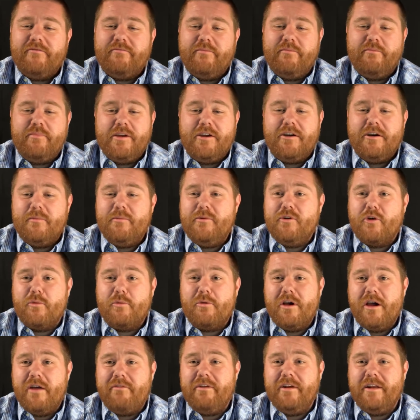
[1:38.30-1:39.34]
become
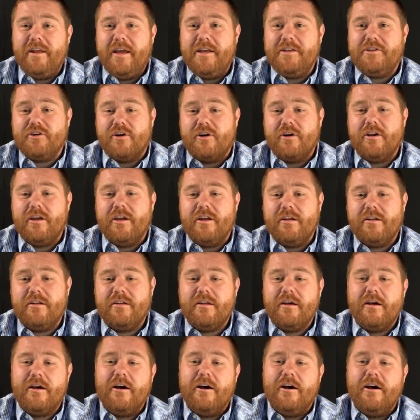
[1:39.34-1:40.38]
normal everyday jargon
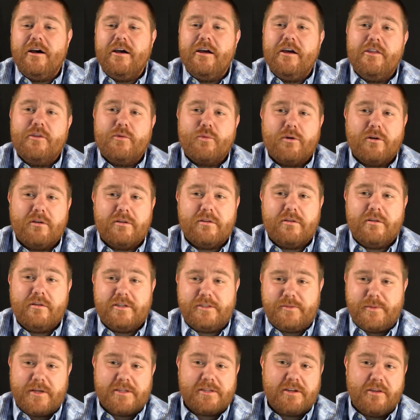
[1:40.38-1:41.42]
in the world,
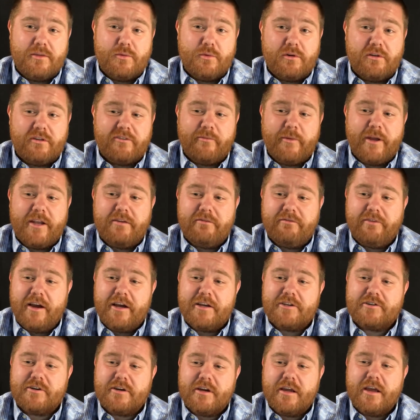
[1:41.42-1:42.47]
especially in the world of
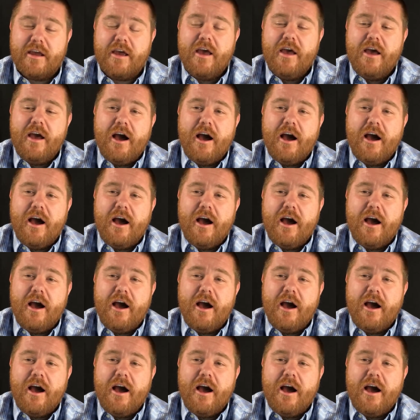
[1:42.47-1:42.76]
manufacturing.